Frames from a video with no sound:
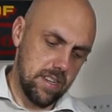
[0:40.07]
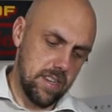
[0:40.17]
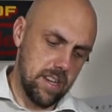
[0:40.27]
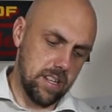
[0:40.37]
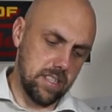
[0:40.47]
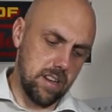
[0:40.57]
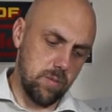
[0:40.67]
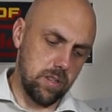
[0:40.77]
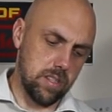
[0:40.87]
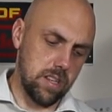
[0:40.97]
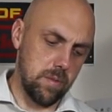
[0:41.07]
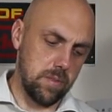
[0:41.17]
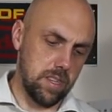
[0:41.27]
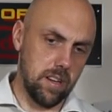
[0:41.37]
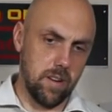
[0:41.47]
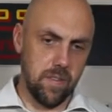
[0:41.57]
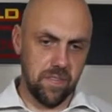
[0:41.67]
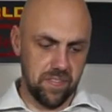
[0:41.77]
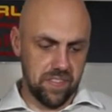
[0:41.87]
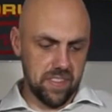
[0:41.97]
He gets stubborn this time of the year.
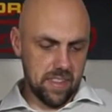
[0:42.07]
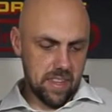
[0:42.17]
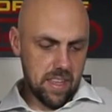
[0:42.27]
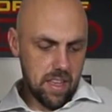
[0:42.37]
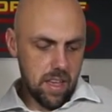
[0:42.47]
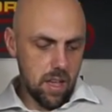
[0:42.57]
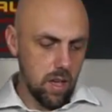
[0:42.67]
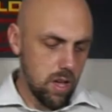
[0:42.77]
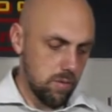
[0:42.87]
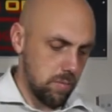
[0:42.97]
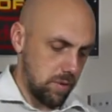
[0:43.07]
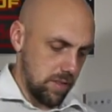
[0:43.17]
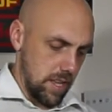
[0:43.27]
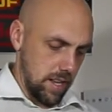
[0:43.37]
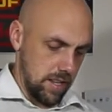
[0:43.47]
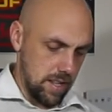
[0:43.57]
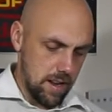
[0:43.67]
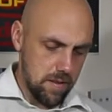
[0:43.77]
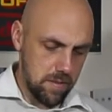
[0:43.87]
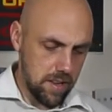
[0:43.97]
We'll put that in there.